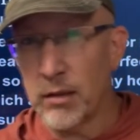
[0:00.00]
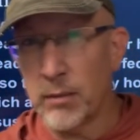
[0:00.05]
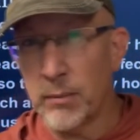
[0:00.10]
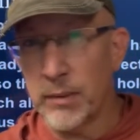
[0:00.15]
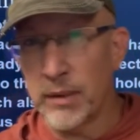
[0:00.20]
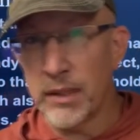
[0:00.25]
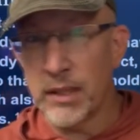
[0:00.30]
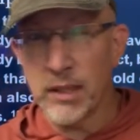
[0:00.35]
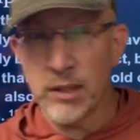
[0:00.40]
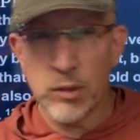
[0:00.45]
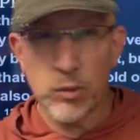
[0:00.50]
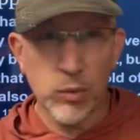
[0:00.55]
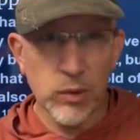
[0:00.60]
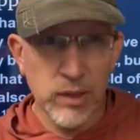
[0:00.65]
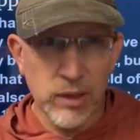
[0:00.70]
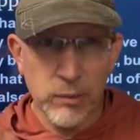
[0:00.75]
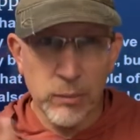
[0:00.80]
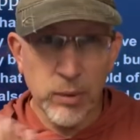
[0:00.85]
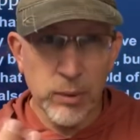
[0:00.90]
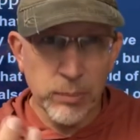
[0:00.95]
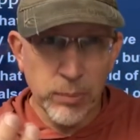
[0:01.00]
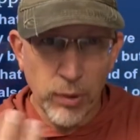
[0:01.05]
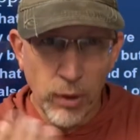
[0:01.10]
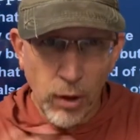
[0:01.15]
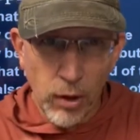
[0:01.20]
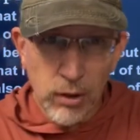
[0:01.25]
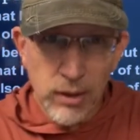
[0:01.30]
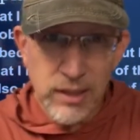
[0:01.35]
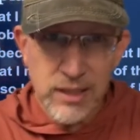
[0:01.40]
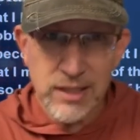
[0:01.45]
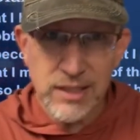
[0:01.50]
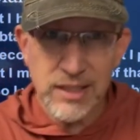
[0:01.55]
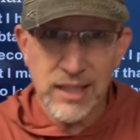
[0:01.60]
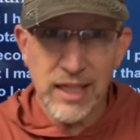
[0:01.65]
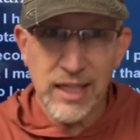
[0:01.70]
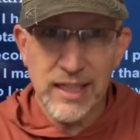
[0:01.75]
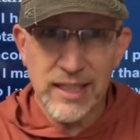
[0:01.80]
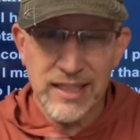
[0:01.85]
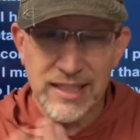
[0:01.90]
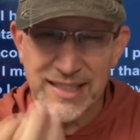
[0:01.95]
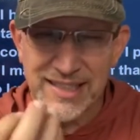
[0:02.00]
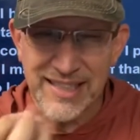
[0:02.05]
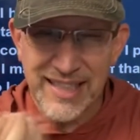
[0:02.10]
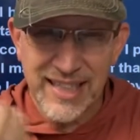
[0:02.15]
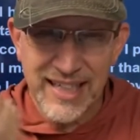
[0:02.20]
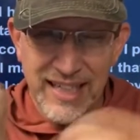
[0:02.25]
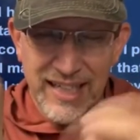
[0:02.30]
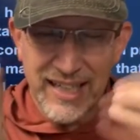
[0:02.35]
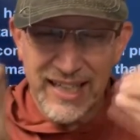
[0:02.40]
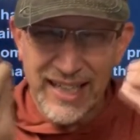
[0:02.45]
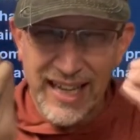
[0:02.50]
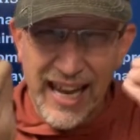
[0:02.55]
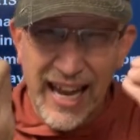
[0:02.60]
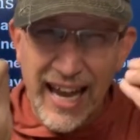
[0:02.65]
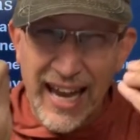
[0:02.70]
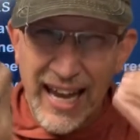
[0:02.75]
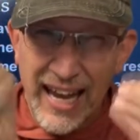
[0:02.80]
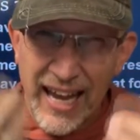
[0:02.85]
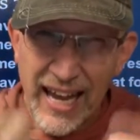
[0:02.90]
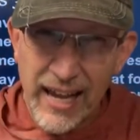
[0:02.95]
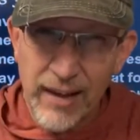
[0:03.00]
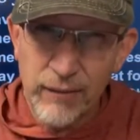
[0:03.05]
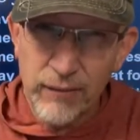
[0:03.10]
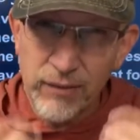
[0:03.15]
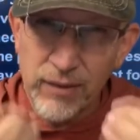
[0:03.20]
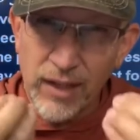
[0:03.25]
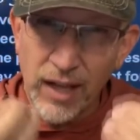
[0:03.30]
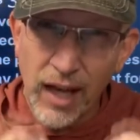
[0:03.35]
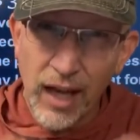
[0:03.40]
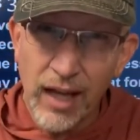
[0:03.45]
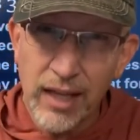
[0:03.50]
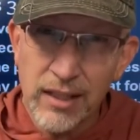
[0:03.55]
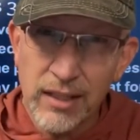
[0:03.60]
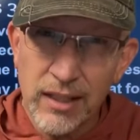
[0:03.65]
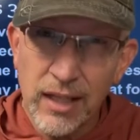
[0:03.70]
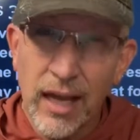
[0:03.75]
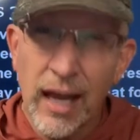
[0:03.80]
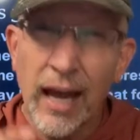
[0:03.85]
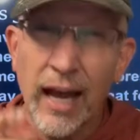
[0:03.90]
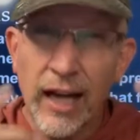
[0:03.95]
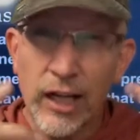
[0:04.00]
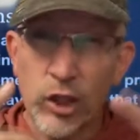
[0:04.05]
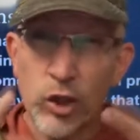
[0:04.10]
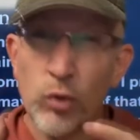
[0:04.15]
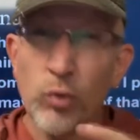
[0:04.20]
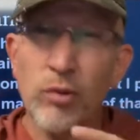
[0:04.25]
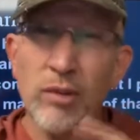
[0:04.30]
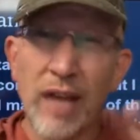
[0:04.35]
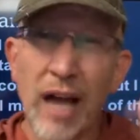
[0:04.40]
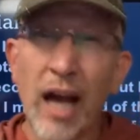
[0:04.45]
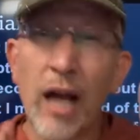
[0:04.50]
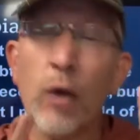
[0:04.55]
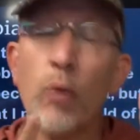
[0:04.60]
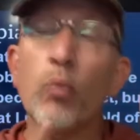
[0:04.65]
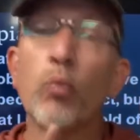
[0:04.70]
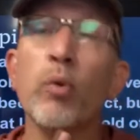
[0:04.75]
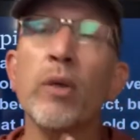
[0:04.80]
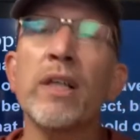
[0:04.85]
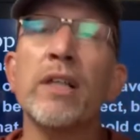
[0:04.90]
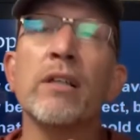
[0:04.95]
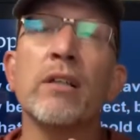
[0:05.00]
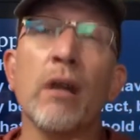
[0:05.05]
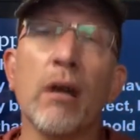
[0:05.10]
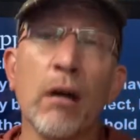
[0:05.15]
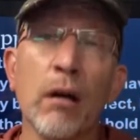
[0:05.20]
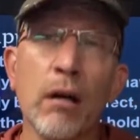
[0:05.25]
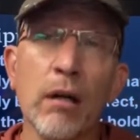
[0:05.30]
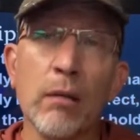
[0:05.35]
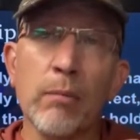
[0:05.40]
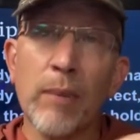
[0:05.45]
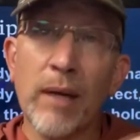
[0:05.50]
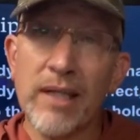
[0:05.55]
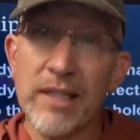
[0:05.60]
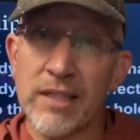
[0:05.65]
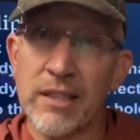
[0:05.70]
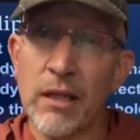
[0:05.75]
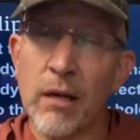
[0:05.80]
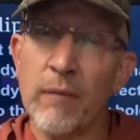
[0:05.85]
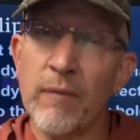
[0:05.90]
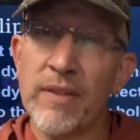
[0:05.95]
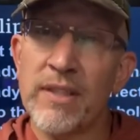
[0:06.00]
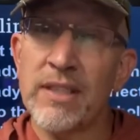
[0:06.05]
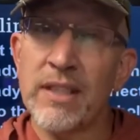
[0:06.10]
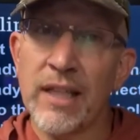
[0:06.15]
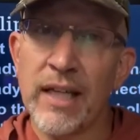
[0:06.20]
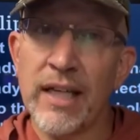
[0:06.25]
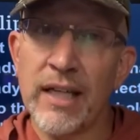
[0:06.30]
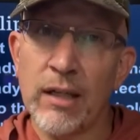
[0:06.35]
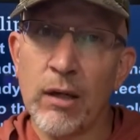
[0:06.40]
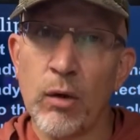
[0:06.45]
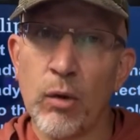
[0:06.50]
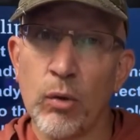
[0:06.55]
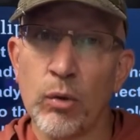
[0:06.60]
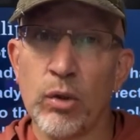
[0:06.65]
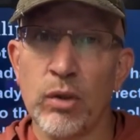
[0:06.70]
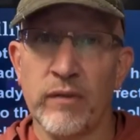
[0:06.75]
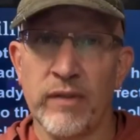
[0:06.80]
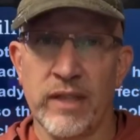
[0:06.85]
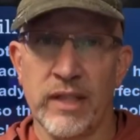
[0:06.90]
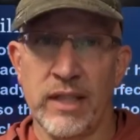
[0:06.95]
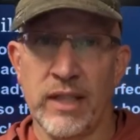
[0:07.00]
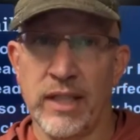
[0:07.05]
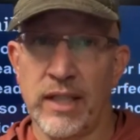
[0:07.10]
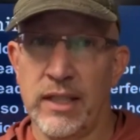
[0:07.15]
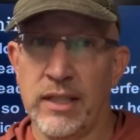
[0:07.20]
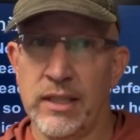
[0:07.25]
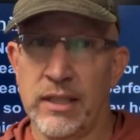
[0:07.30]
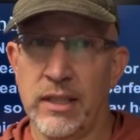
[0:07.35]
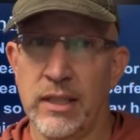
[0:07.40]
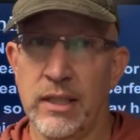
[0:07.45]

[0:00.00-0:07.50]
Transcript: because what, what Paul is saying is, I have not, I do not regard myself as laying hold of it yet.